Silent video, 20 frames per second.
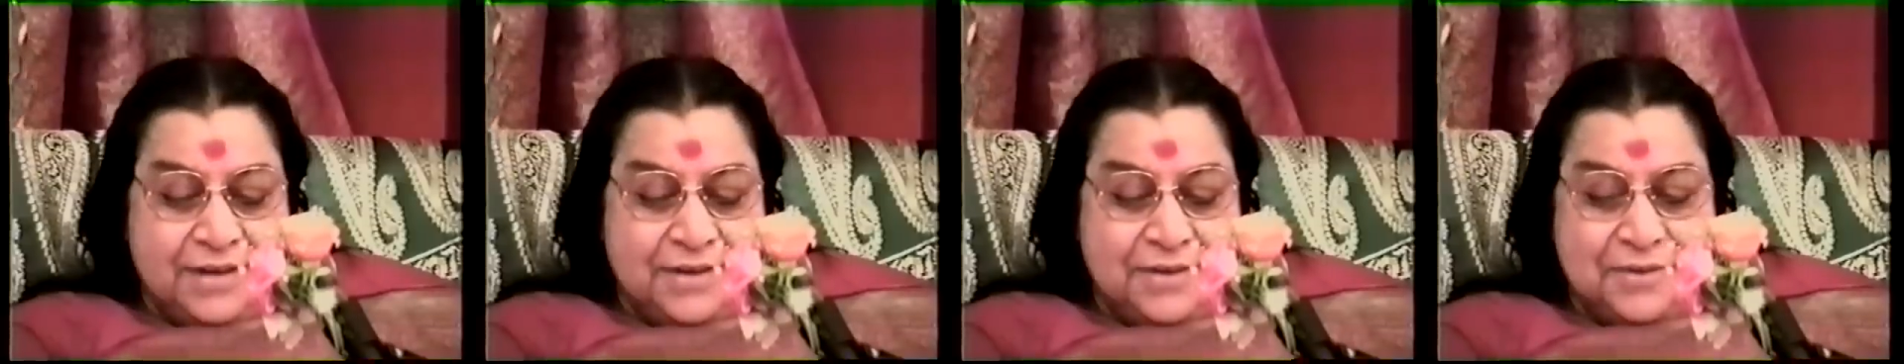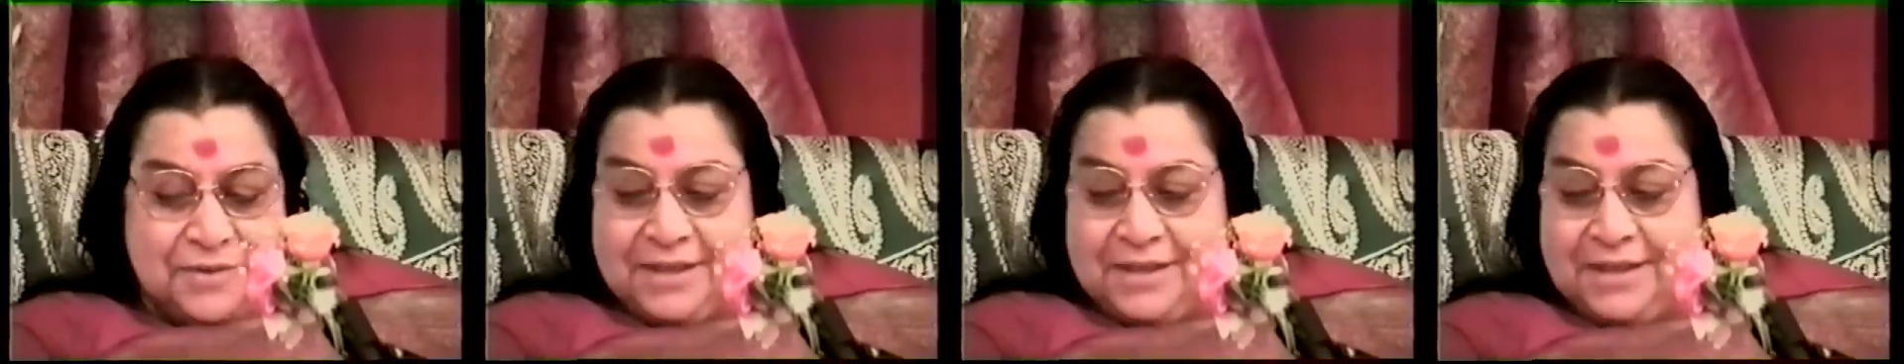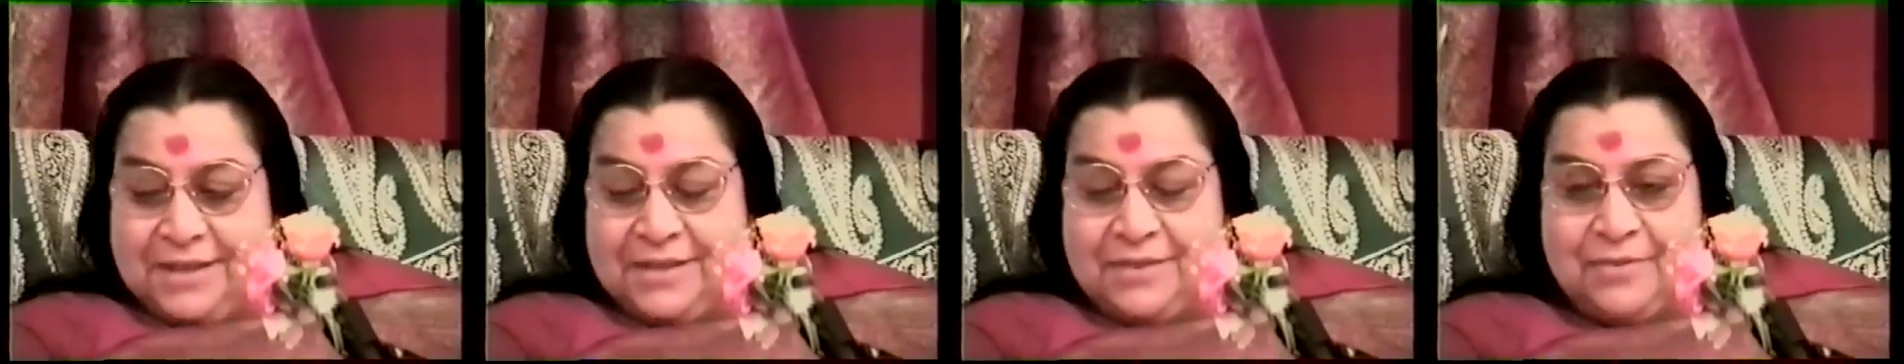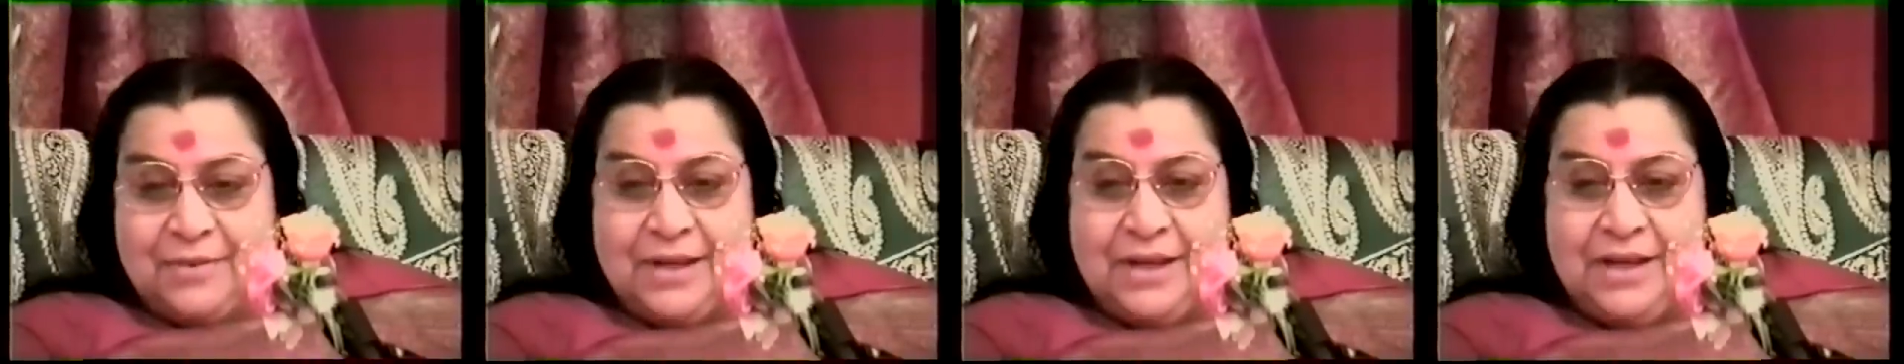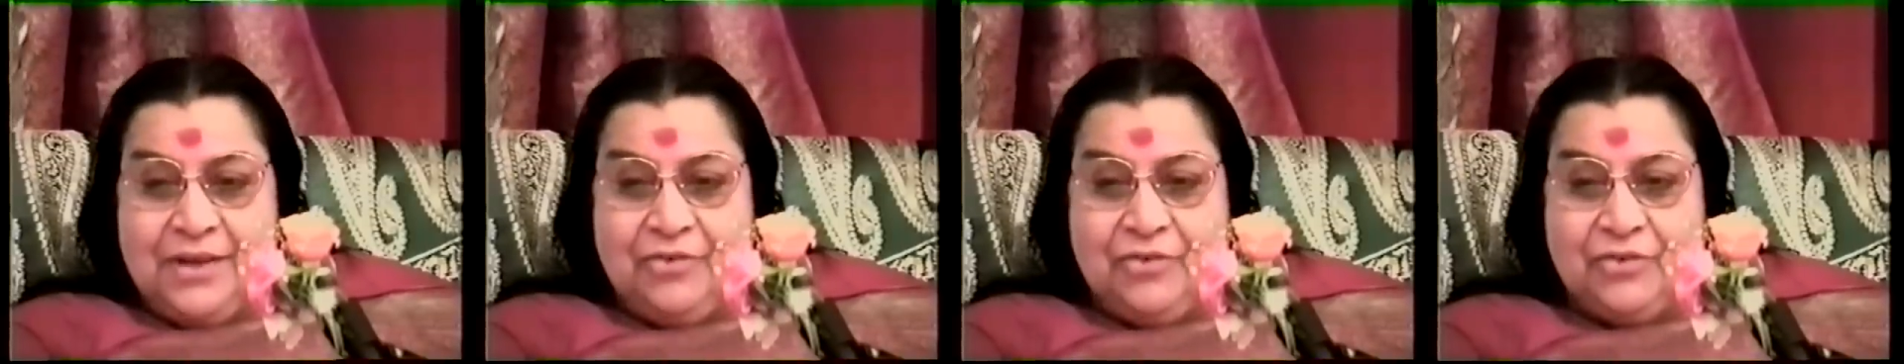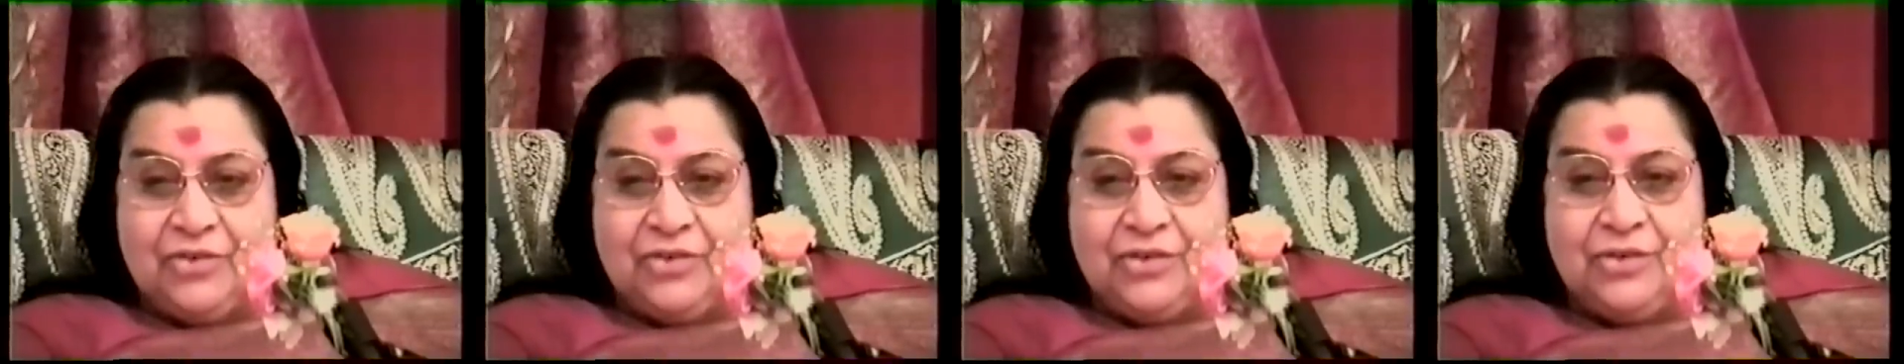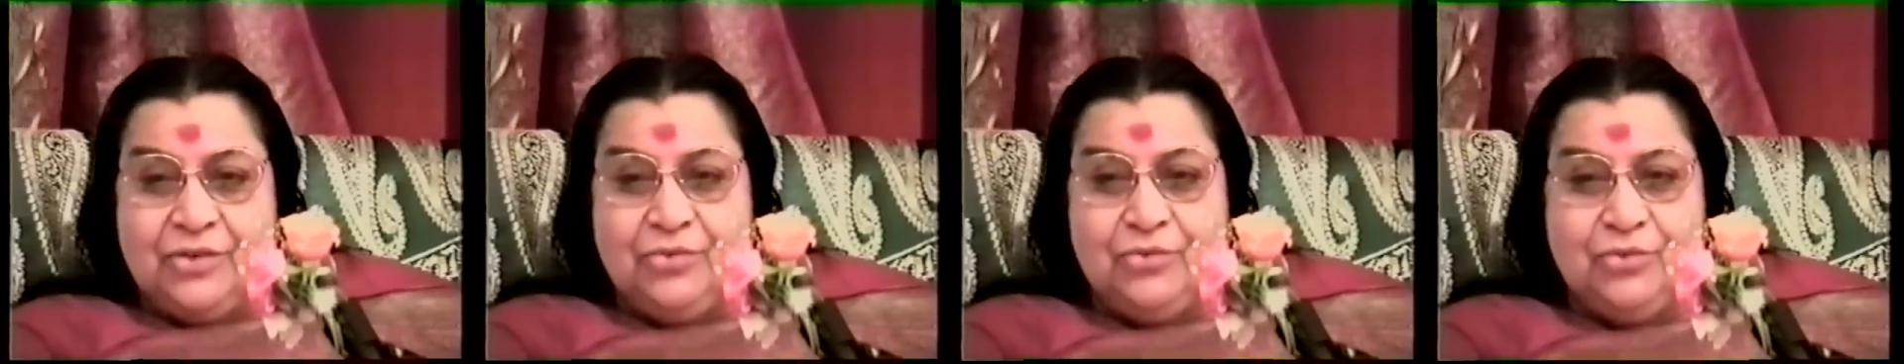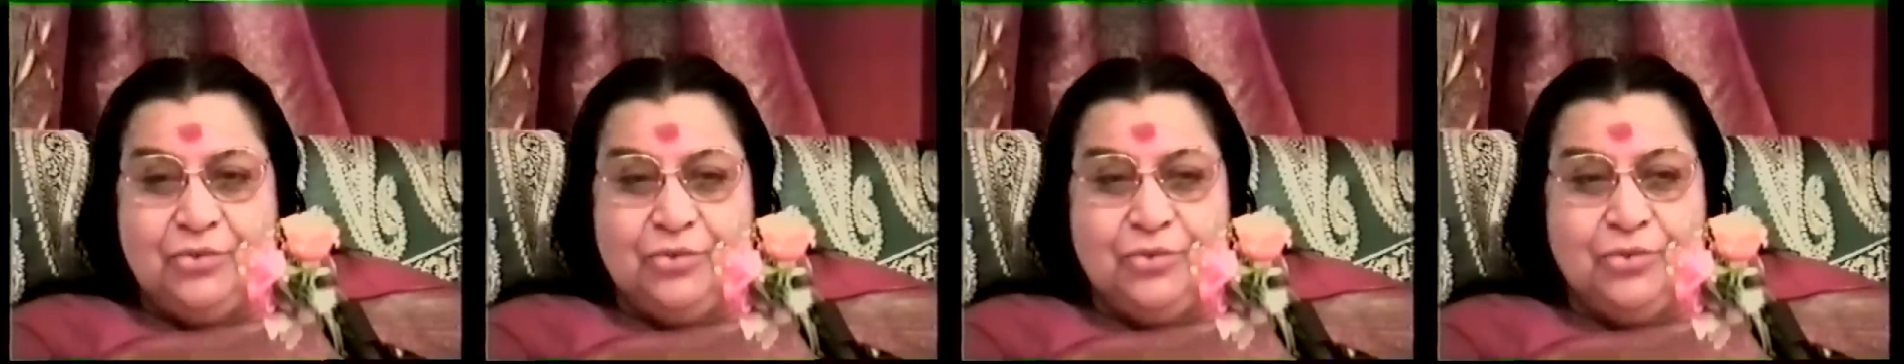See, it's very interesting
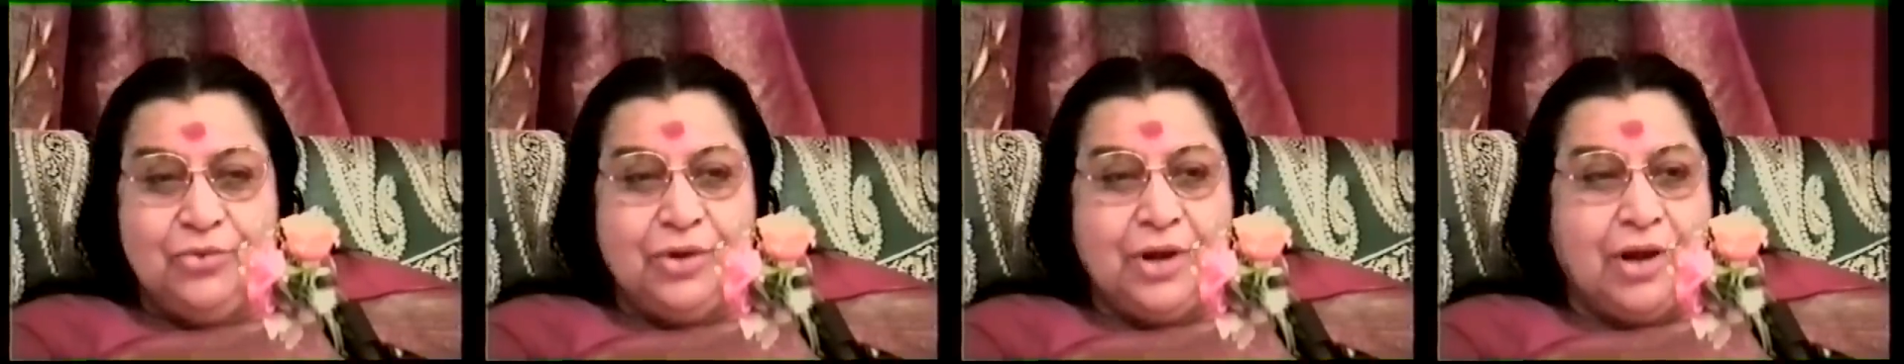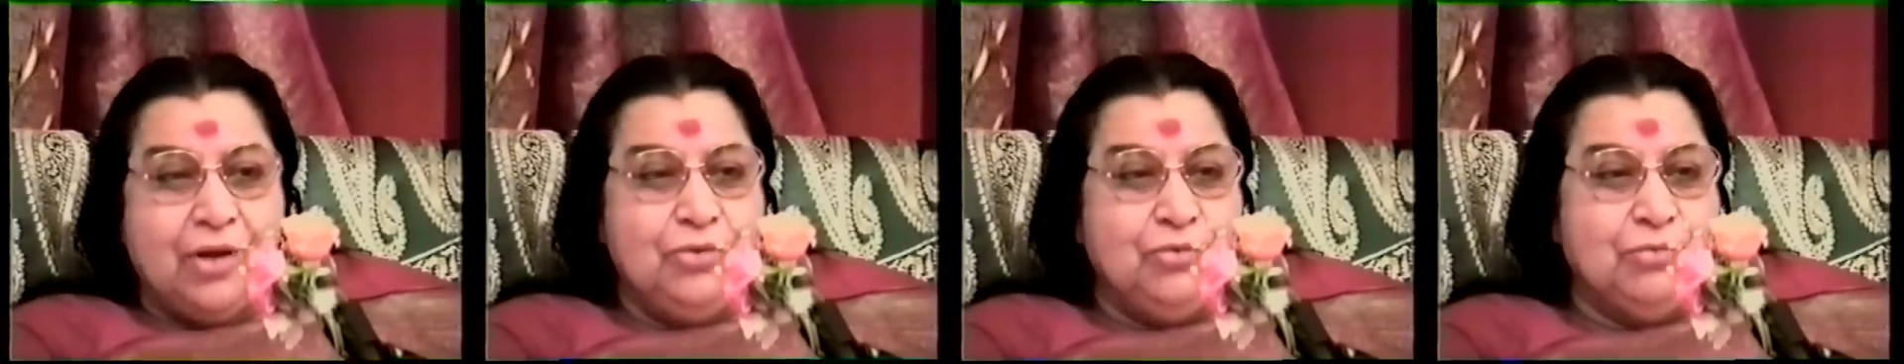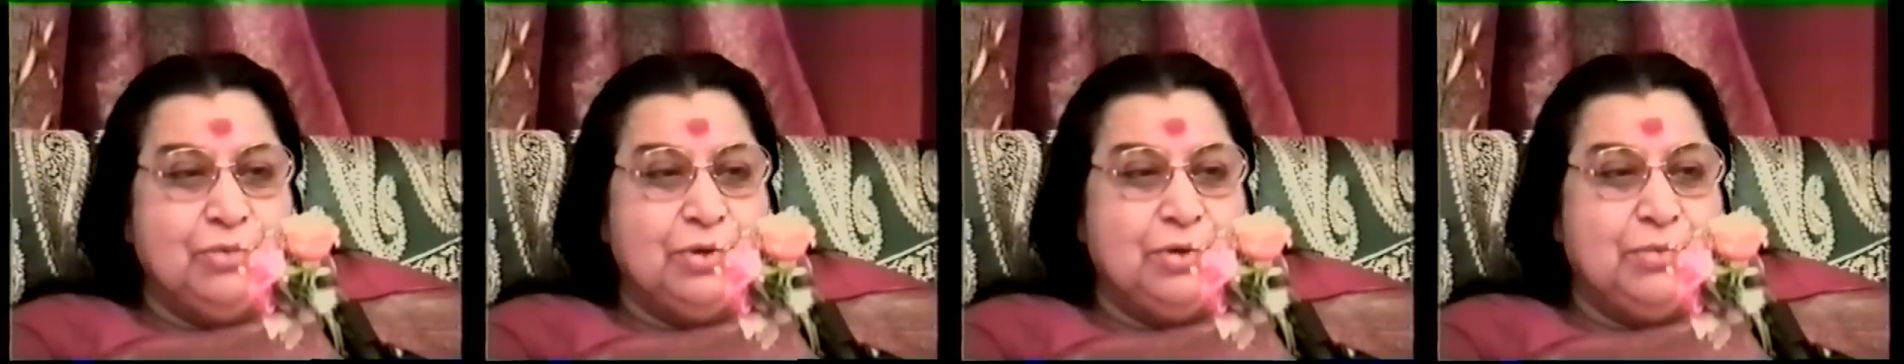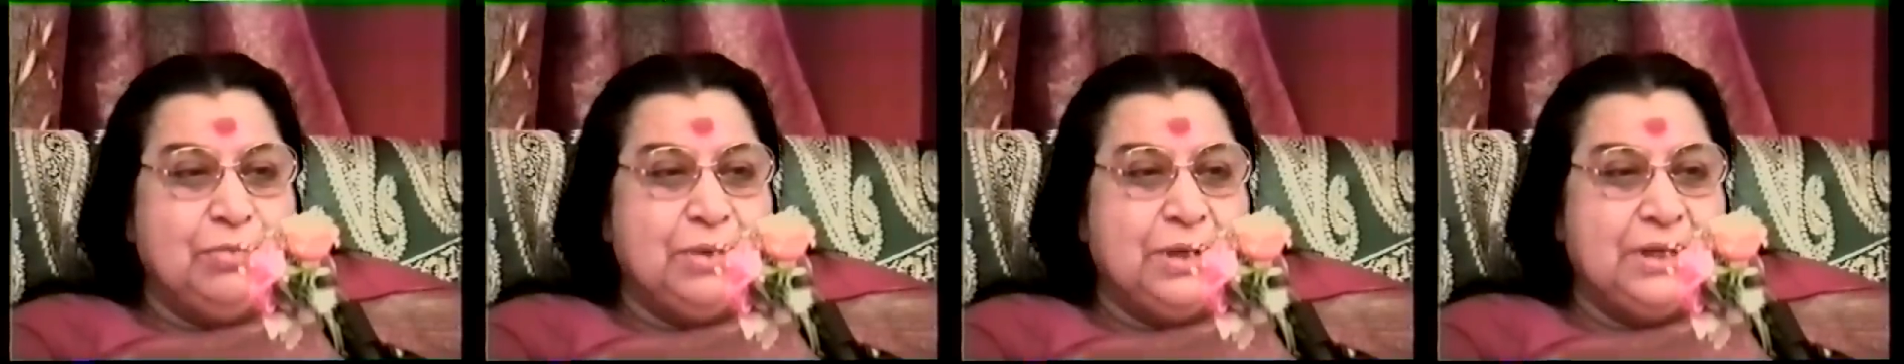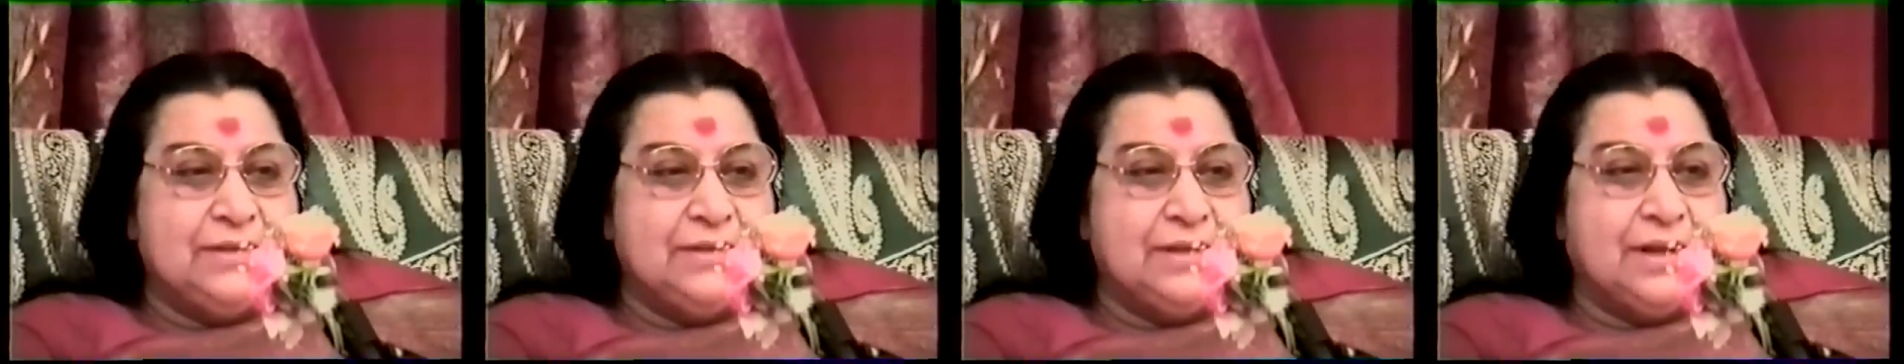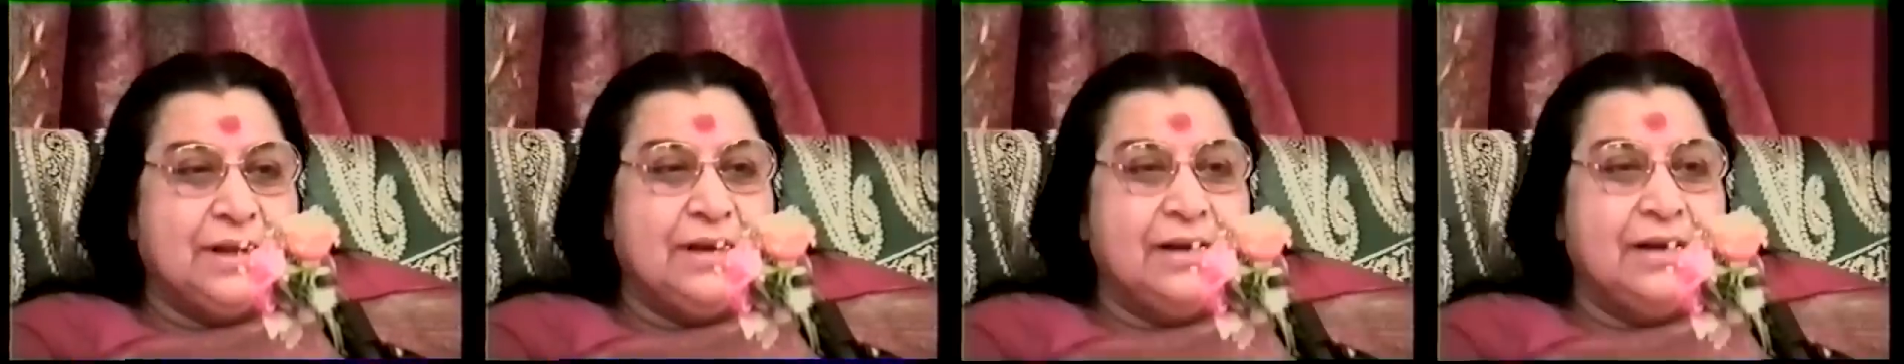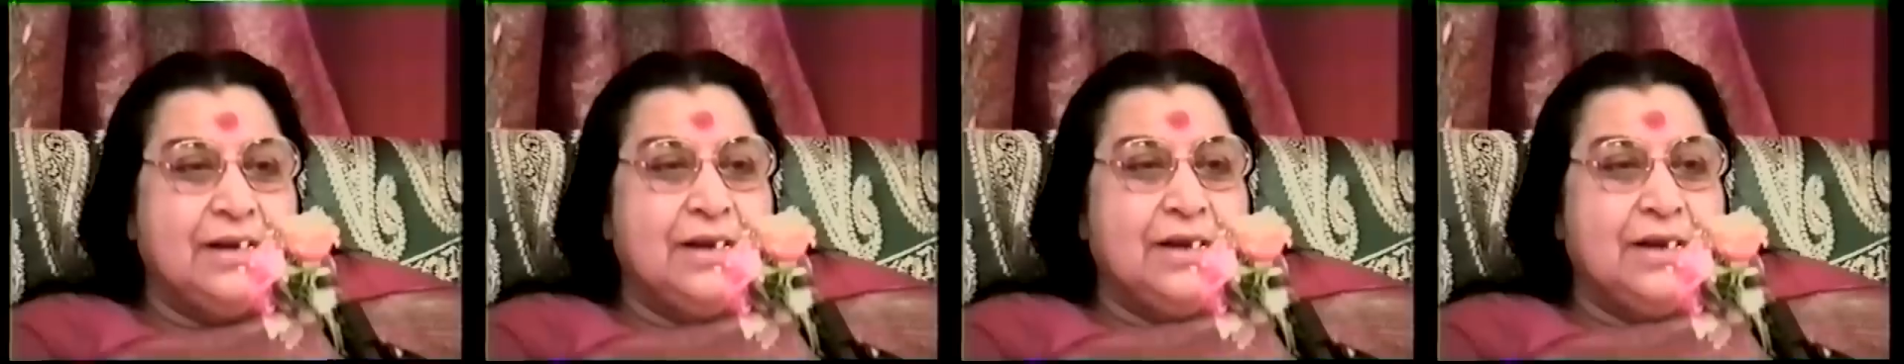to note how human beings are.